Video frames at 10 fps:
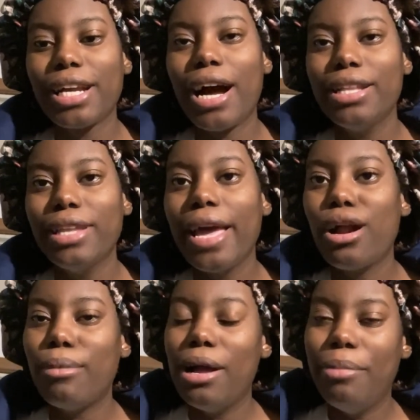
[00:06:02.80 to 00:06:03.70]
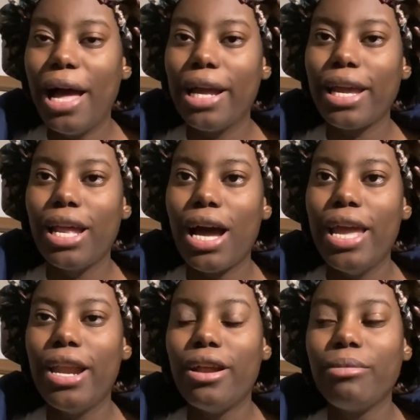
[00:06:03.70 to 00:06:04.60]
like I laid on my back and I
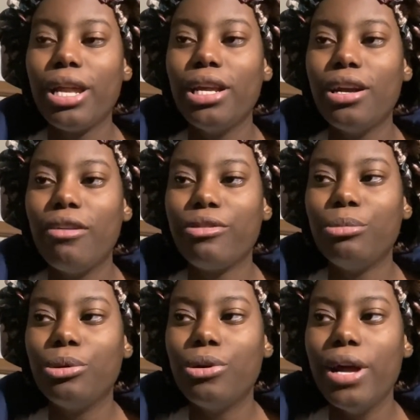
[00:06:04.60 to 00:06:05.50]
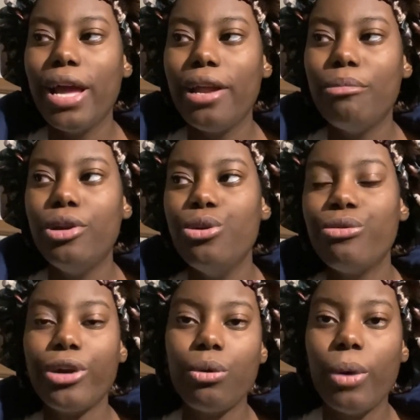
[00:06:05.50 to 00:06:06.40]
ended up getting comfortable and
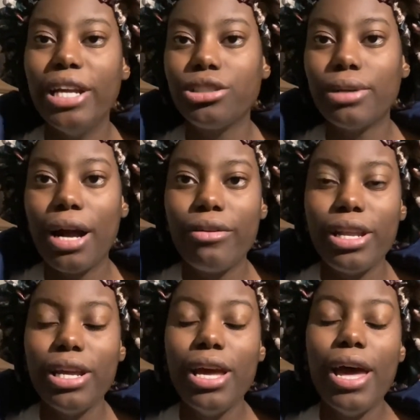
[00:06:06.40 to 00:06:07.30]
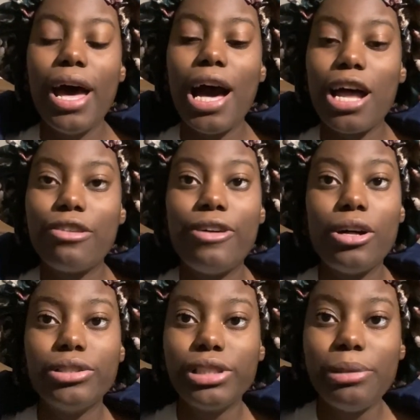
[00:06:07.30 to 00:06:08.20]
maneuvering ways around it, how to fall
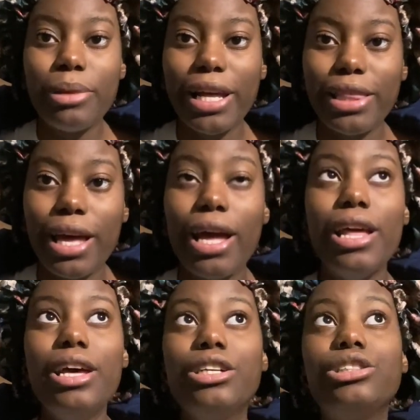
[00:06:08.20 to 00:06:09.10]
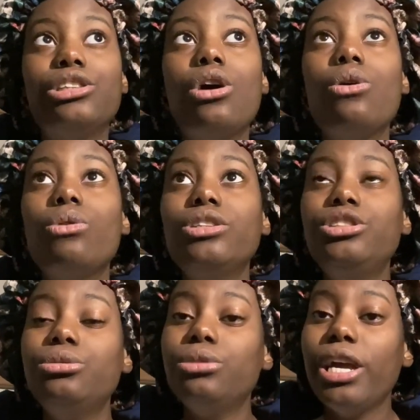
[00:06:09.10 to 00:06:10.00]
asleep like that. So once
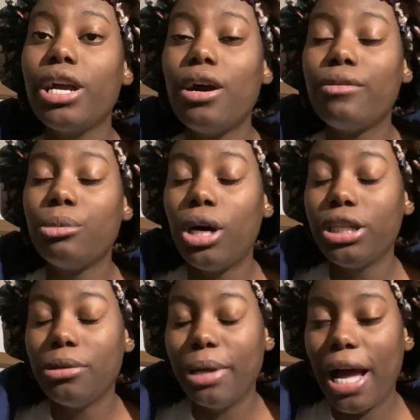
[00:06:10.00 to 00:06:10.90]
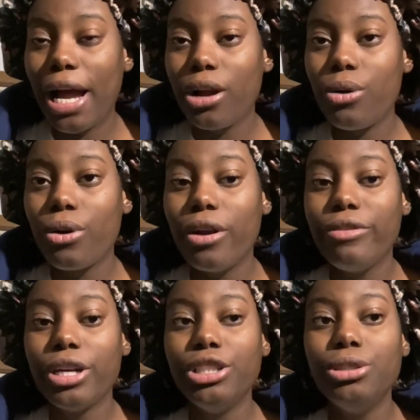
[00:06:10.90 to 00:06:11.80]
you get comfortable on your back, or if
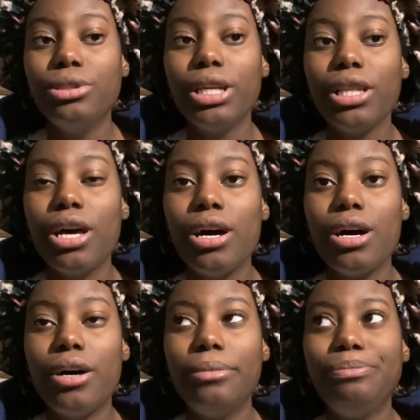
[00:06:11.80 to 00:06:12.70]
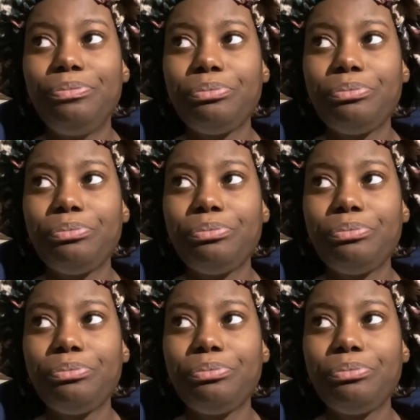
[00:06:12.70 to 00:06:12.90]
you're using the